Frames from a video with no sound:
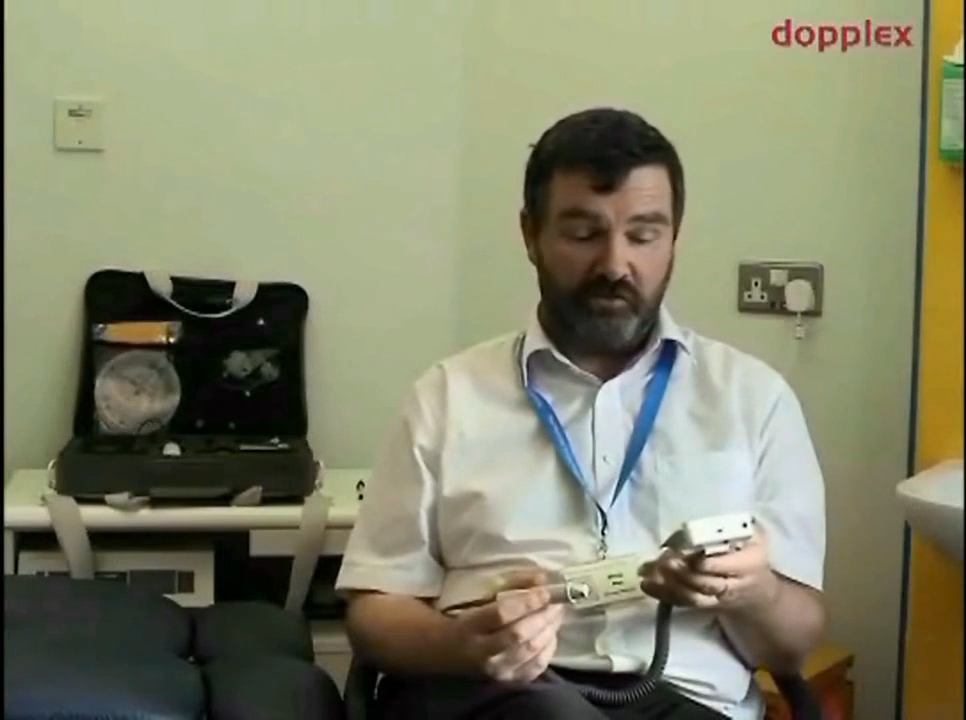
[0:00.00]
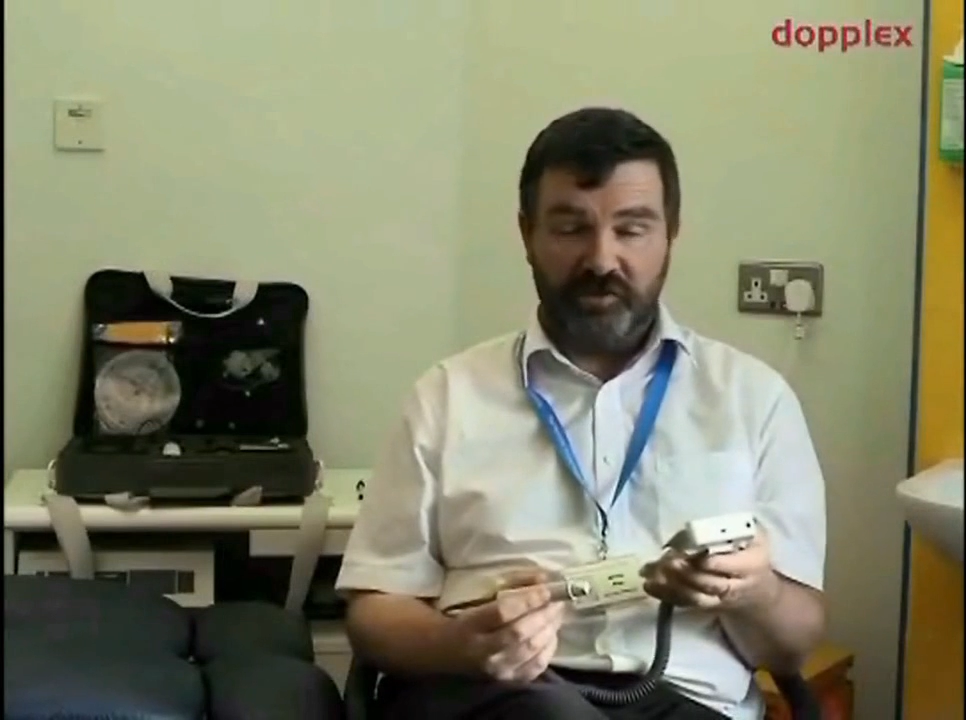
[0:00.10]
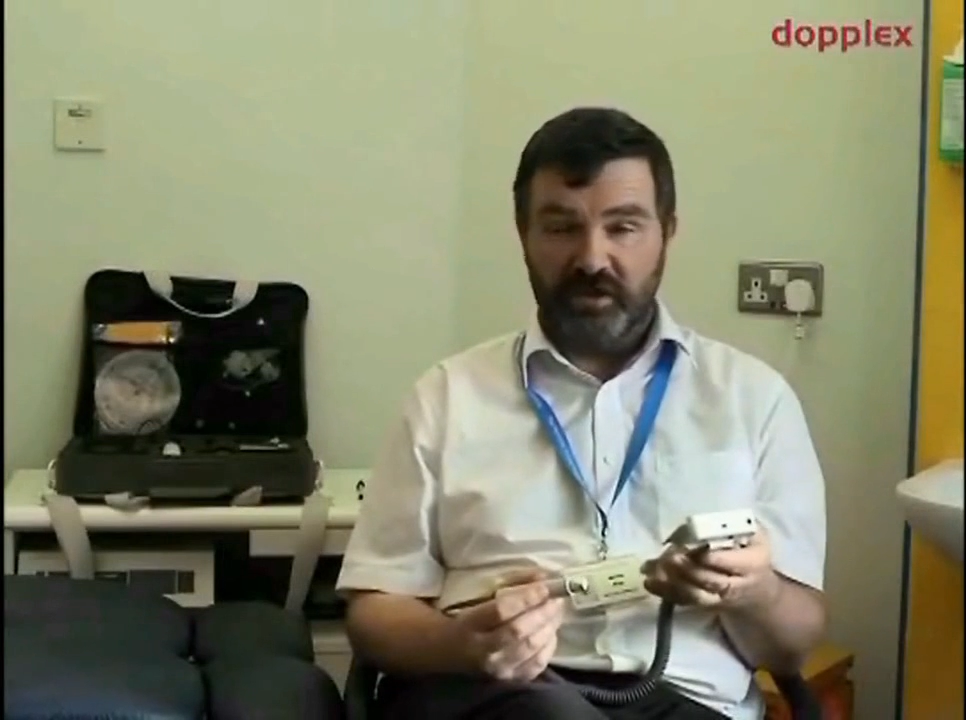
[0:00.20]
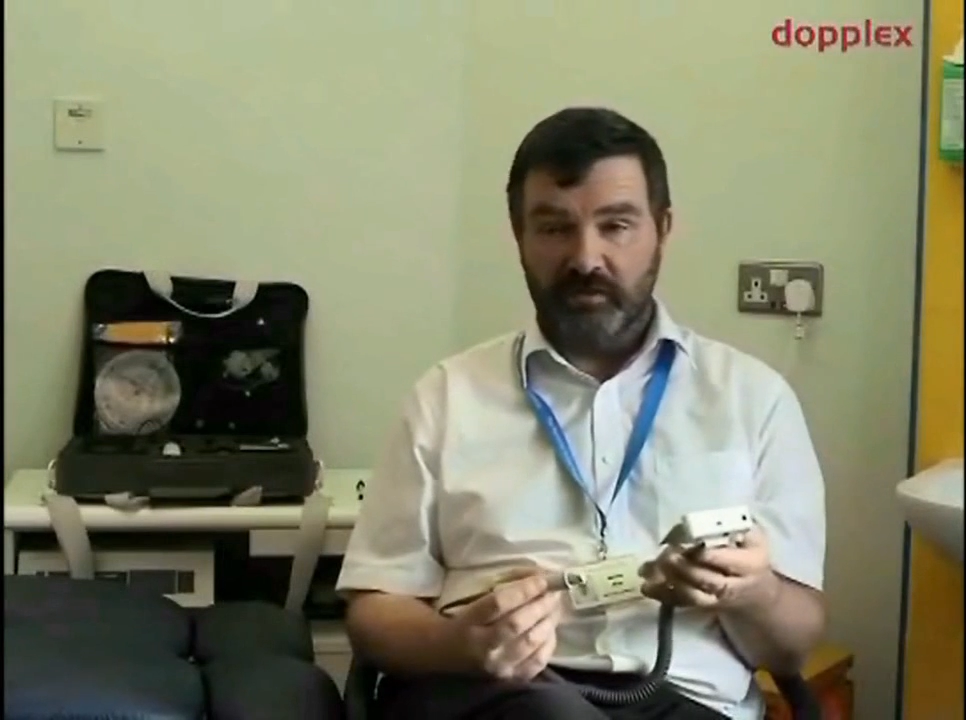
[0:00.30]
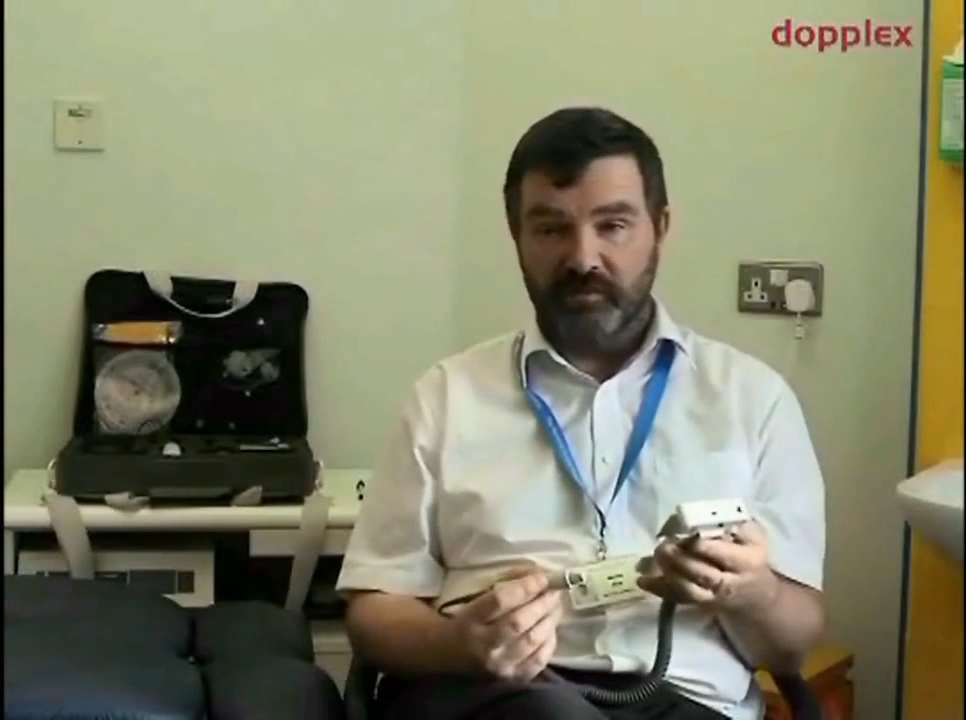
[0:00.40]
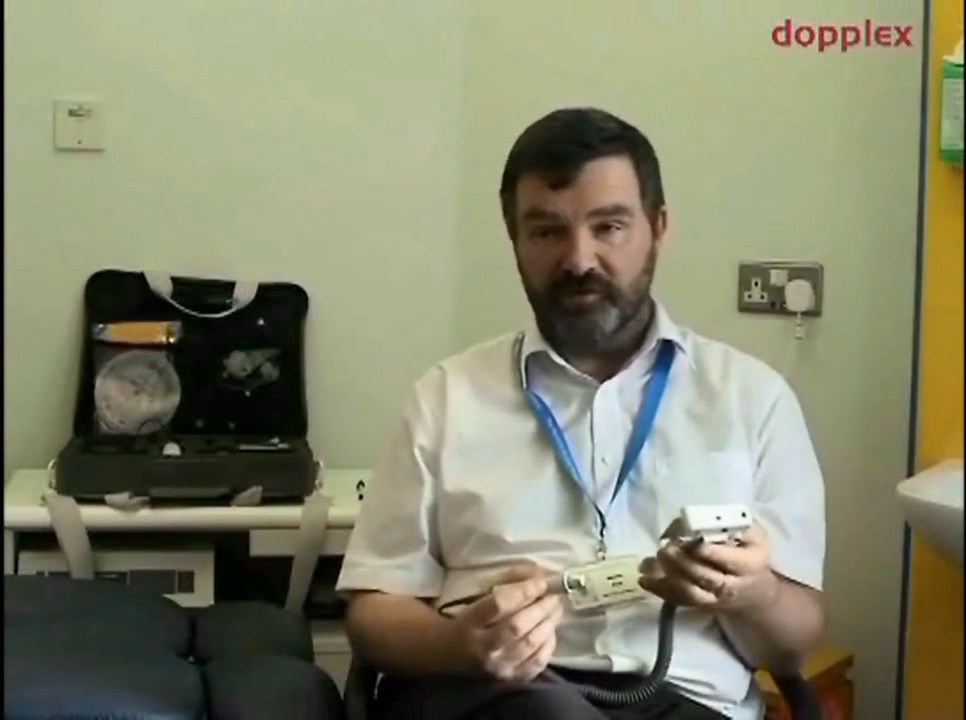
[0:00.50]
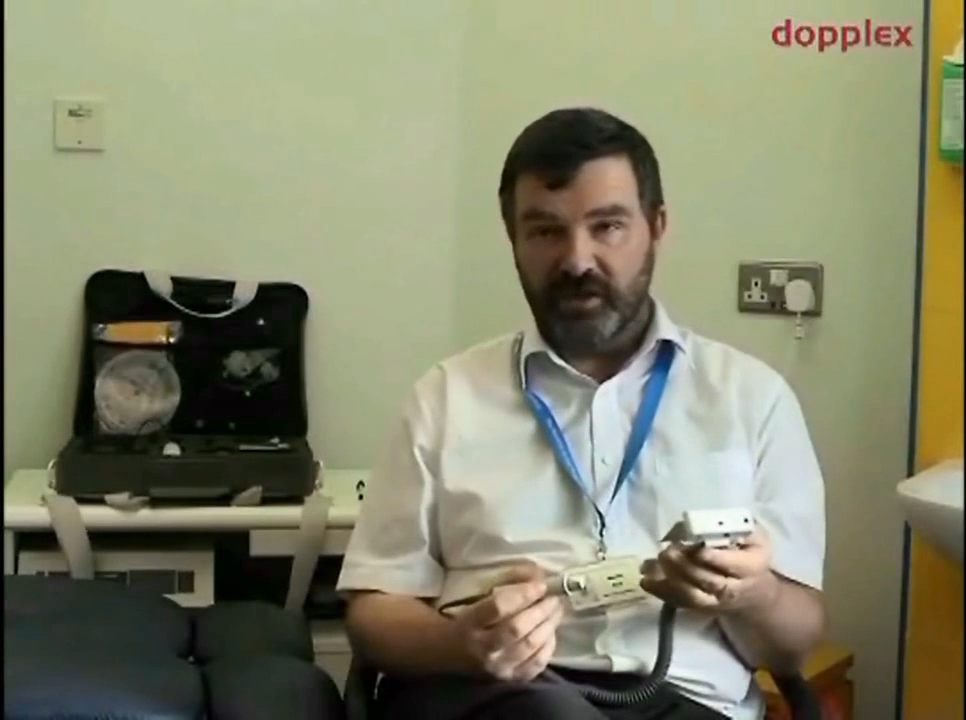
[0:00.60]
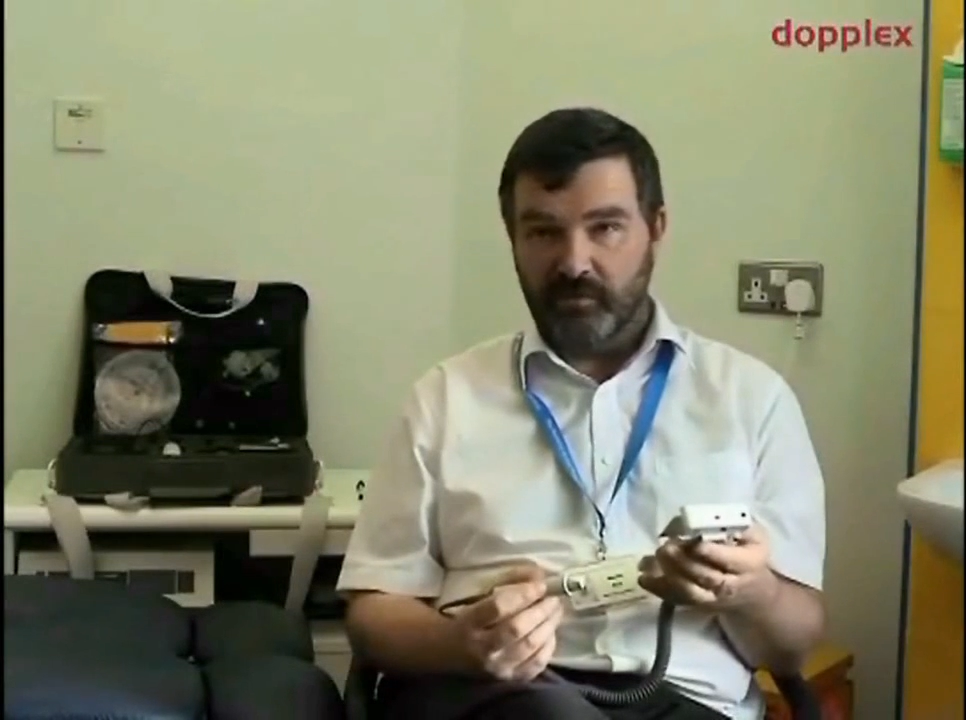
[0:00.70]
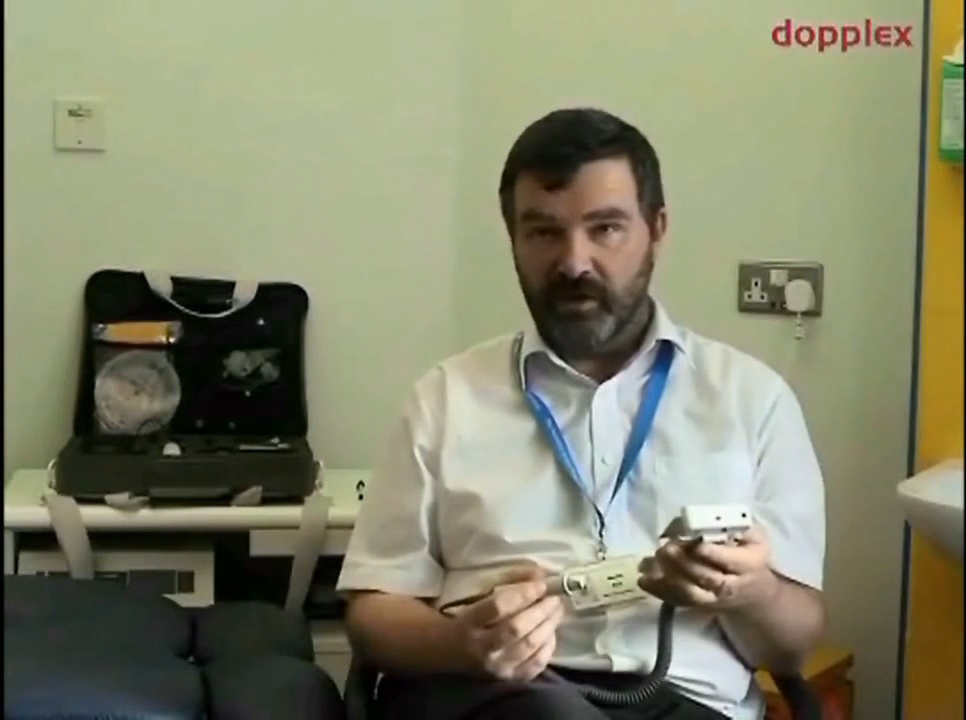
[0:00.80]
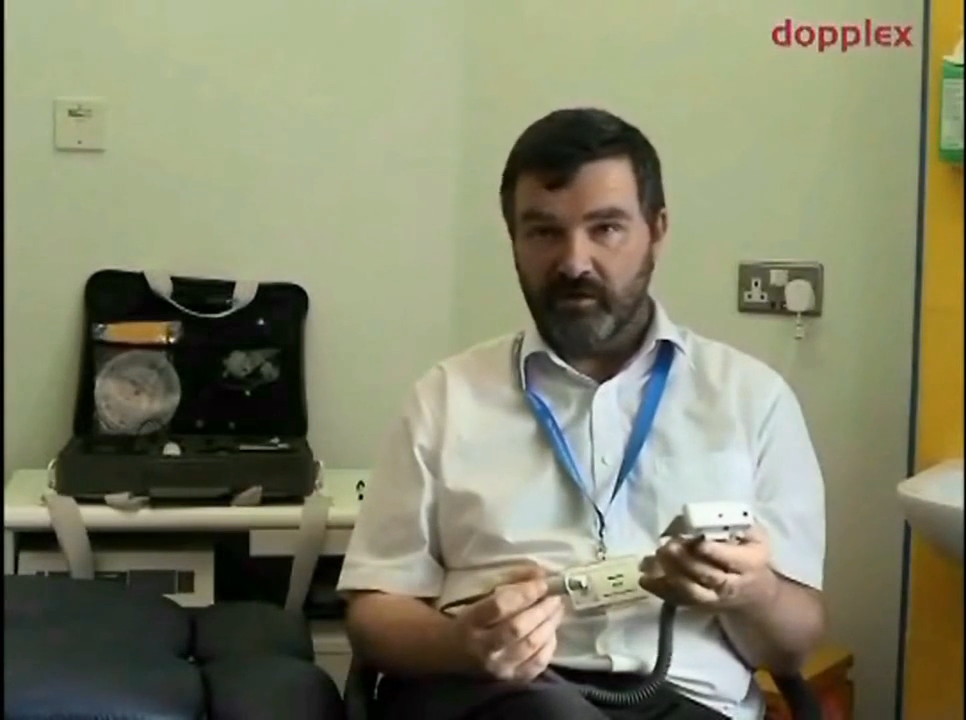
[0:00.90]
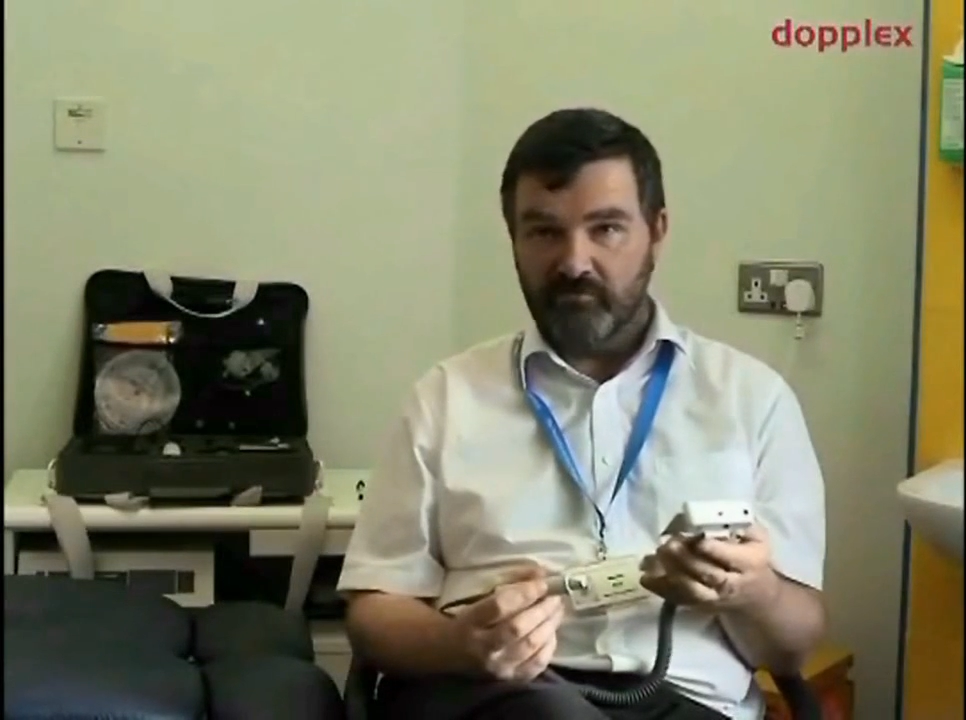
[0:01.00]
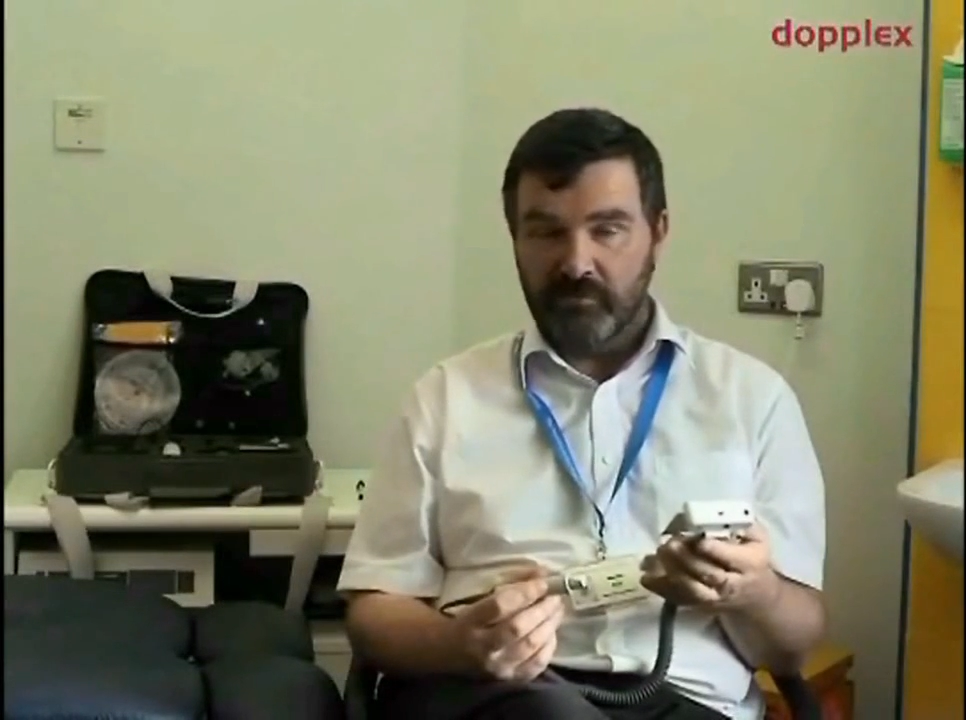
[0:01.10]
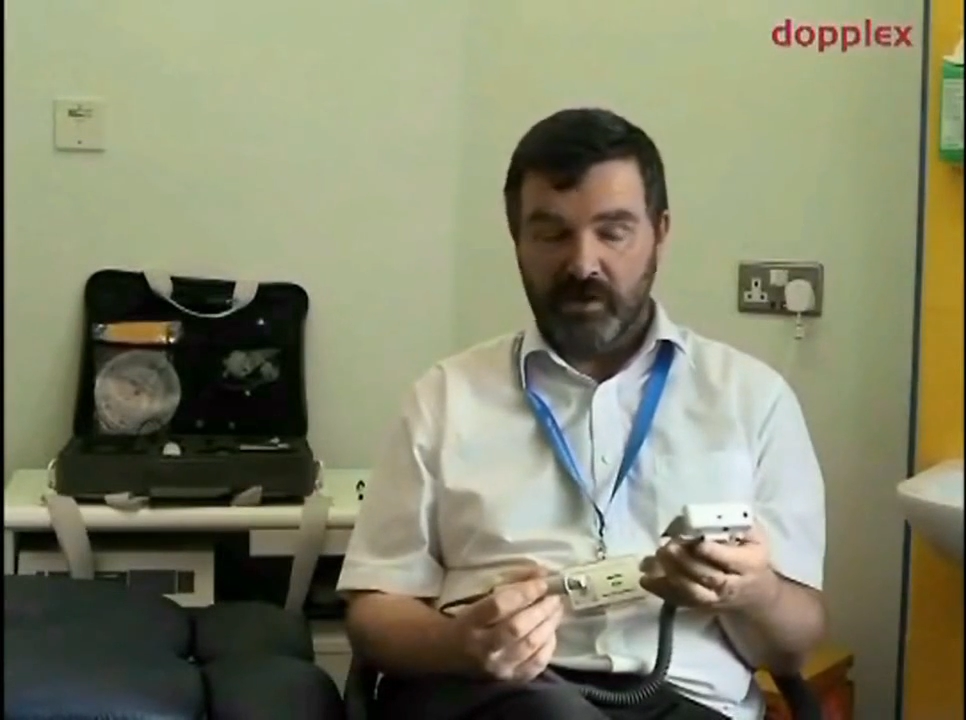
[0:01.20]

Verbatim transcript: critical limb ischemia